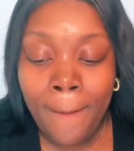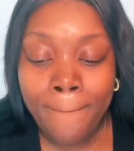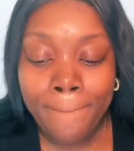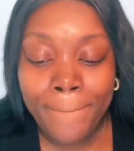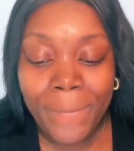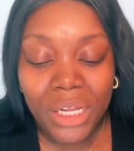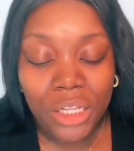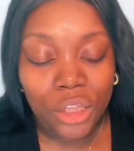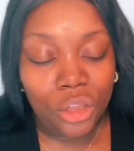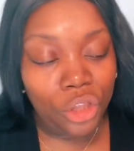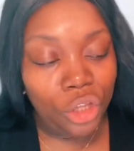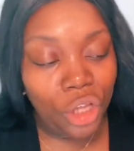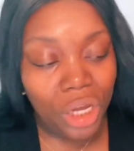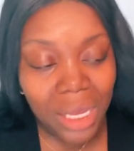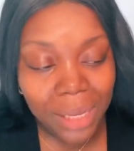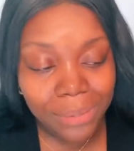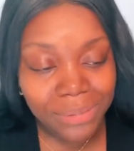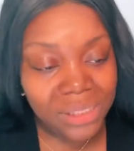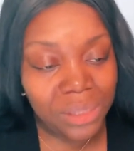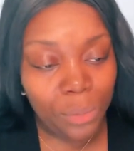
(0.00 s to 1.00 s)
But
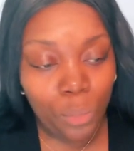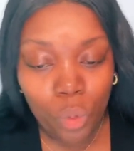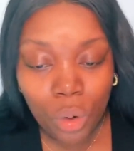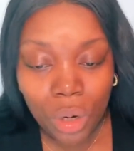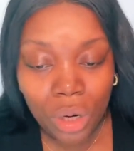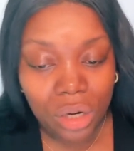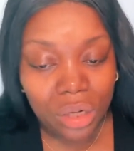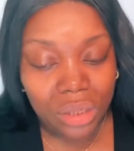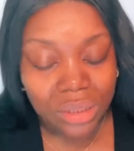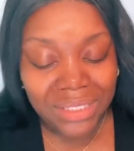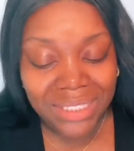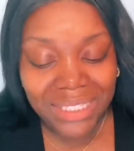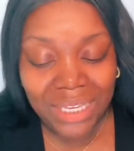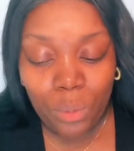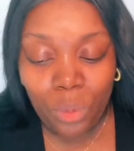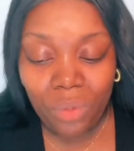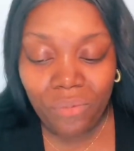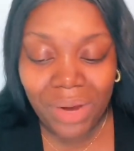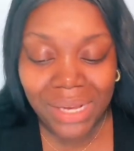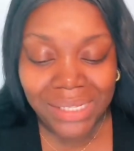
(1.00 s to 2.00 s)
look up some words, see
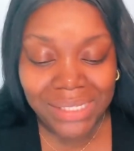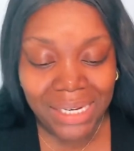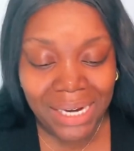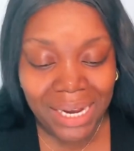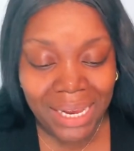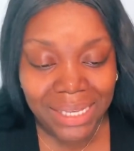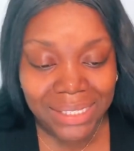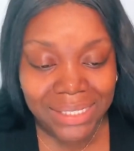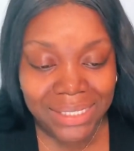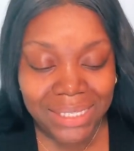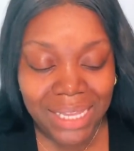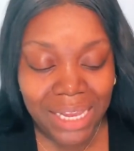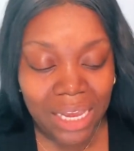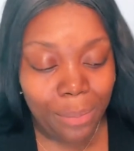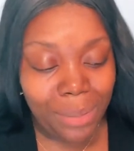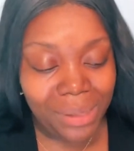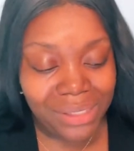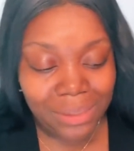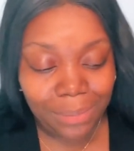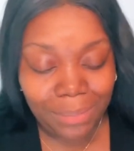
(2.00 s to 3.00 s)
what resonates, think
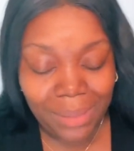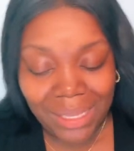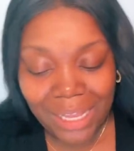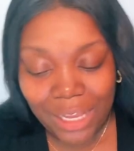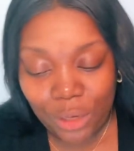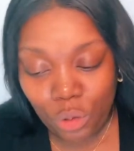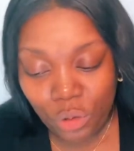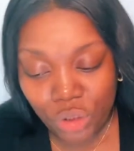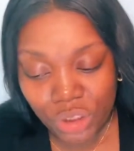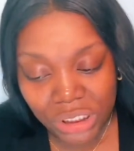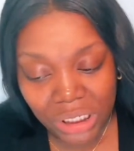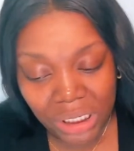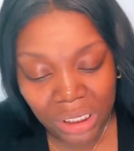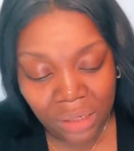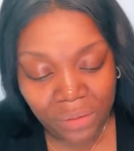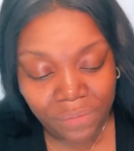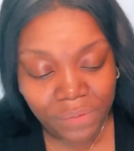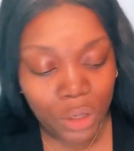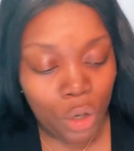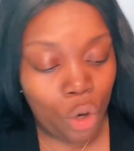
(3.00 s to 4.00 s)
about something that you
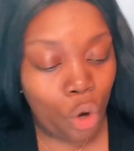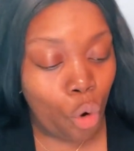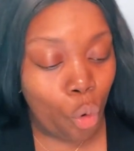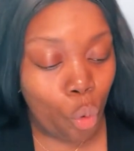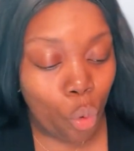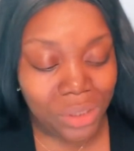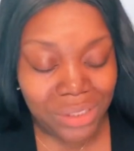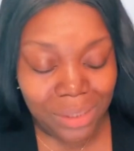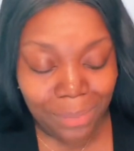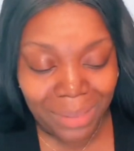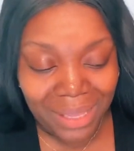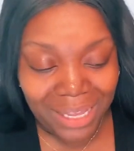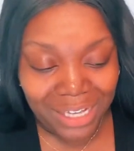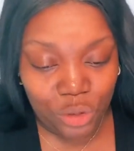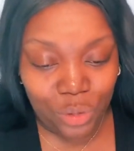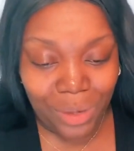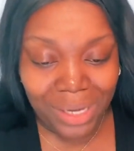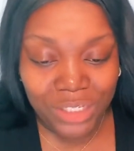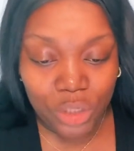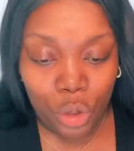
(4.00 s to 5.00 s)
achieved or something
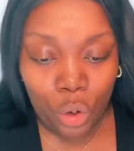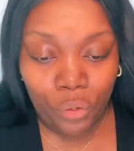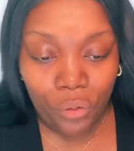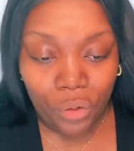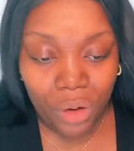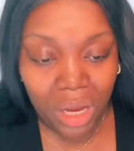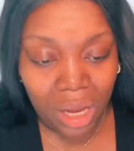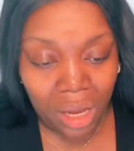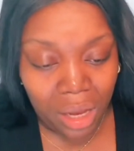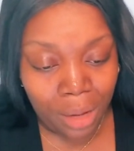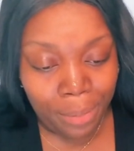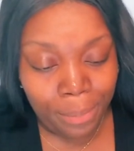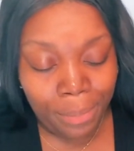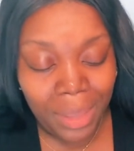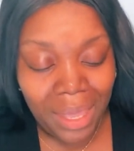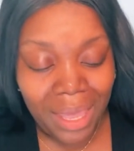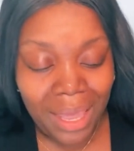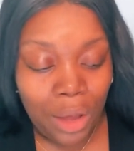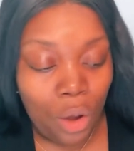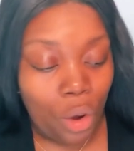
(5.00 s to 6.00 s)
that you had to overcome
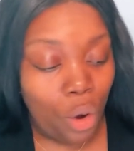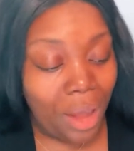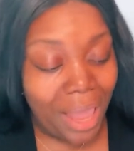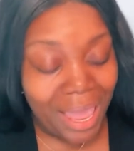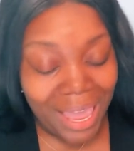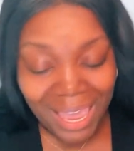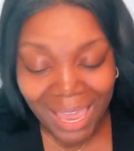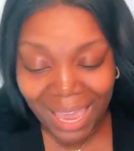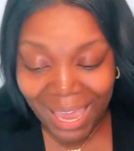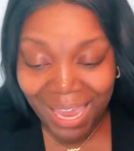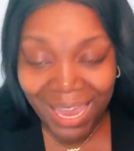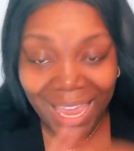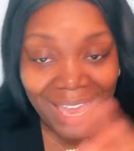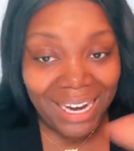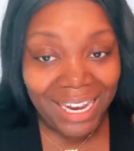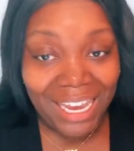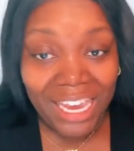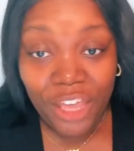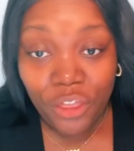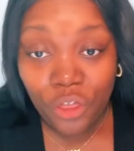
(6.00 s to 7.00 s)

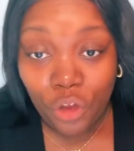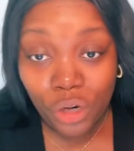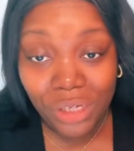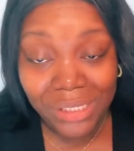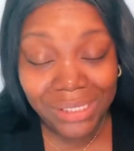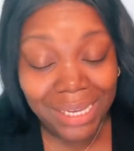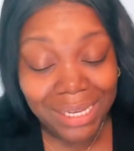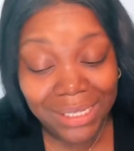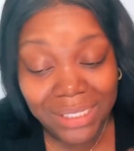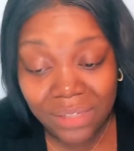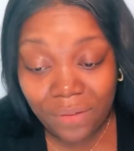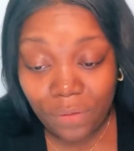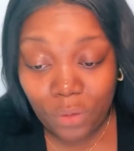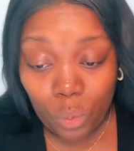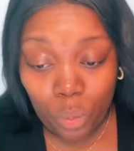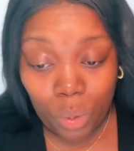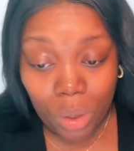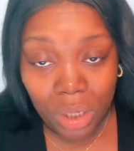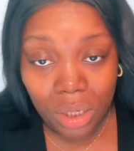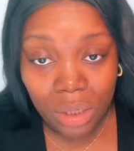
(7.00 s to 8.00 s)
in either sense of the
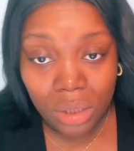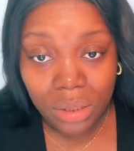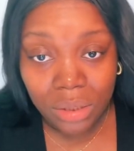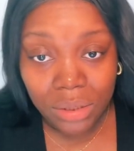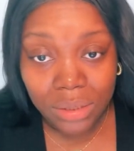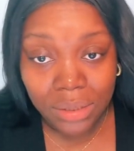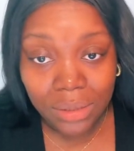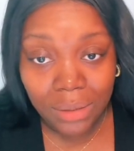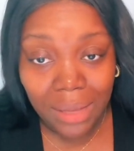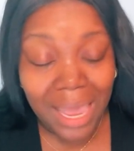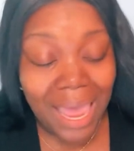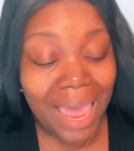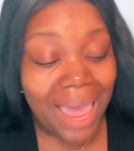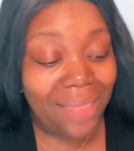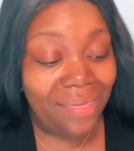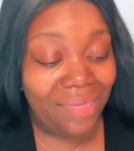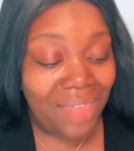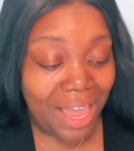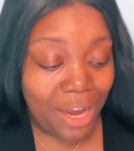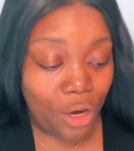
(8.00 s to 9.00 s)
words,
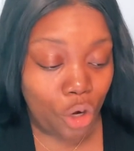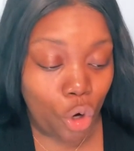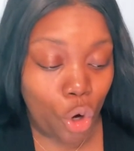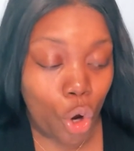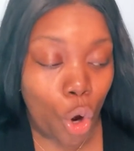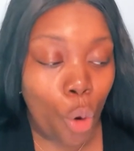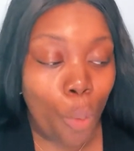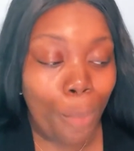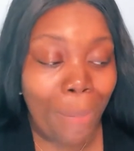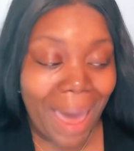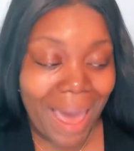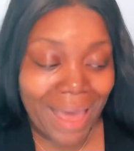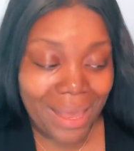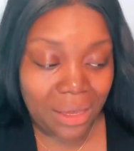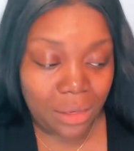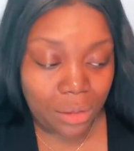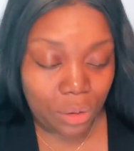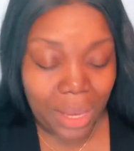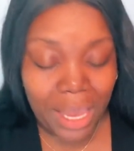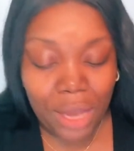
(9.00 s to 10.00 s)
and then go back
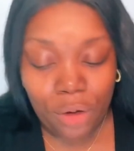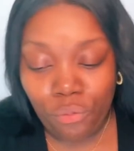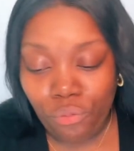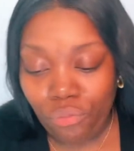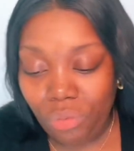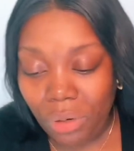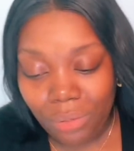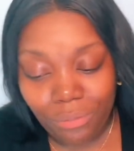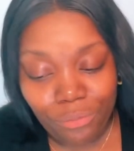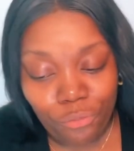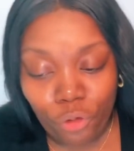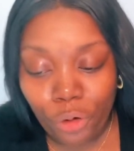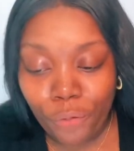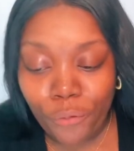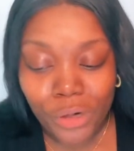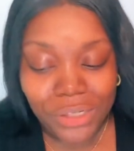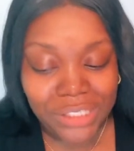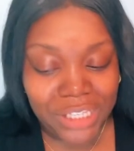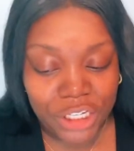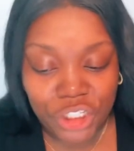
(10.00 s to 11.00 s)
and
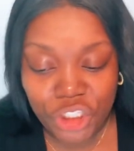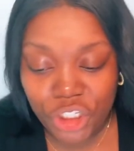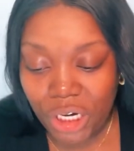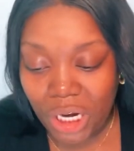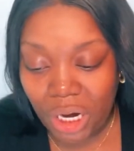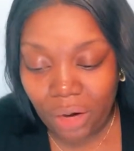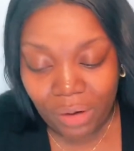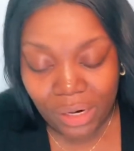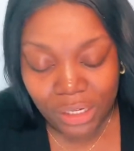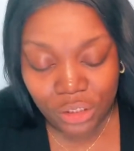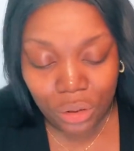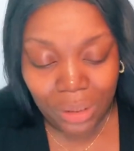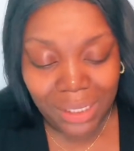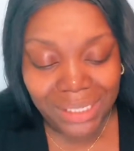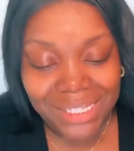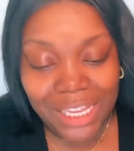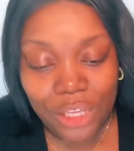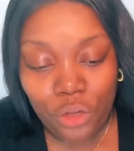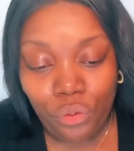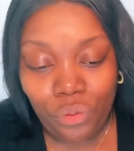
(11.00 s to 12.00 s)
reverse engineer it. So let's
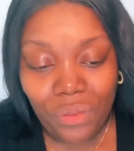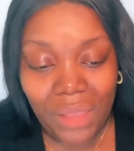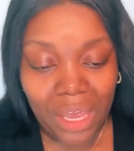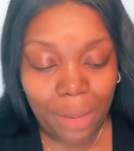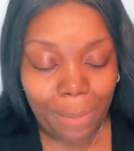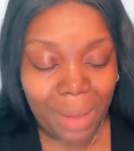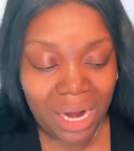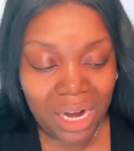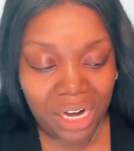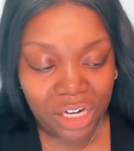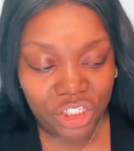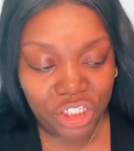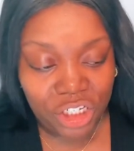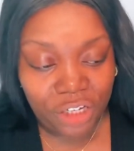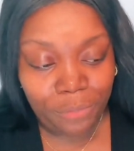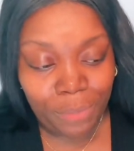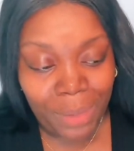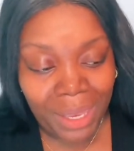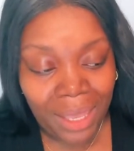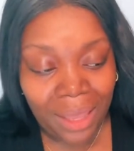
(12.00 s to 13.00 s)
say you think about an
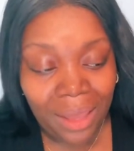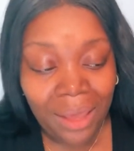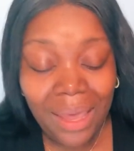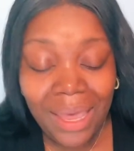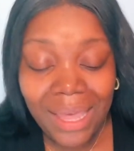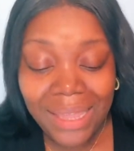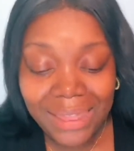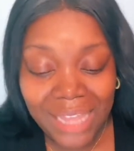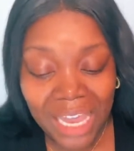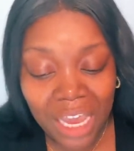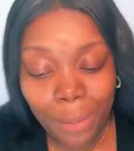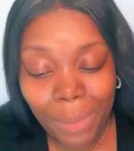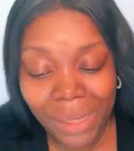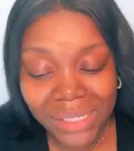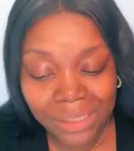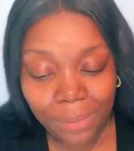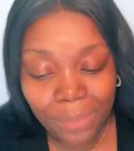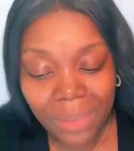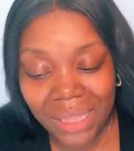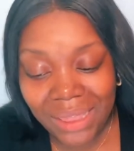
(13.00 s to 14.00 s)
achievement, think about
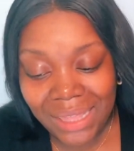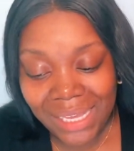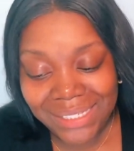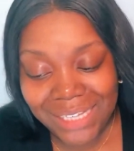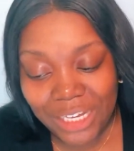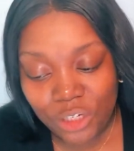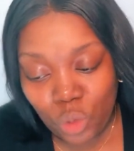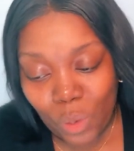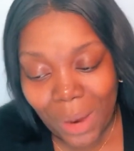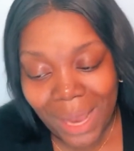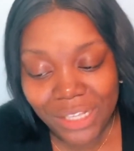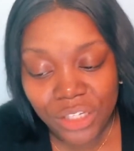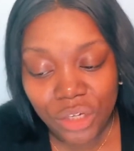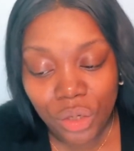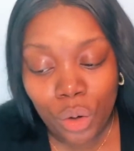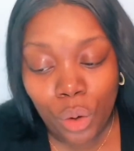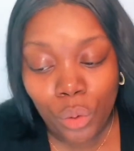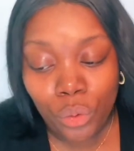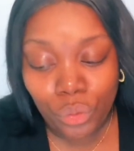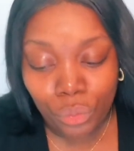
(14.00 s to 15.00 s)
some of the things that you had to
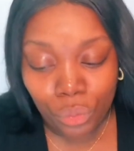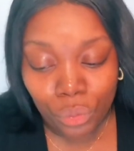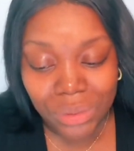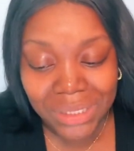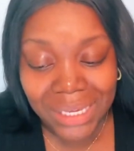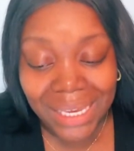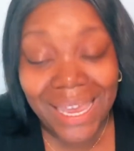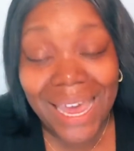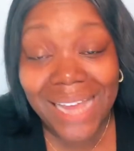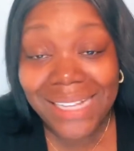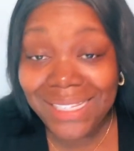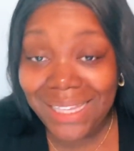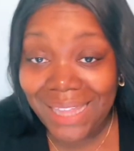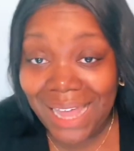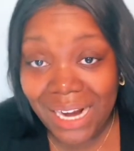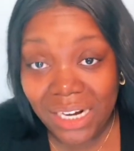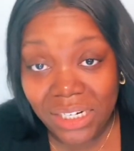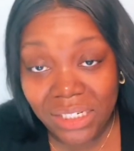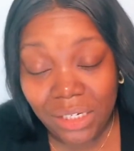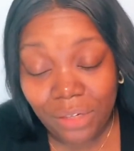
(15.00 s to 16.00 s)
go through to get to
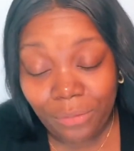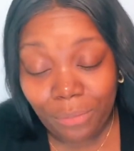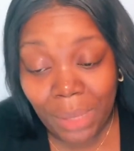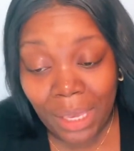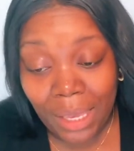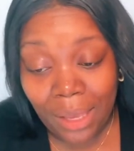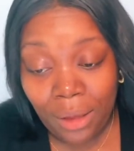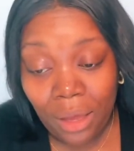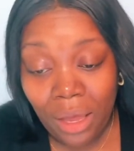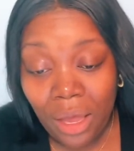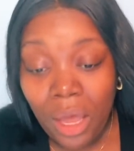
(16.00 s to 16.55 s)
that achievement.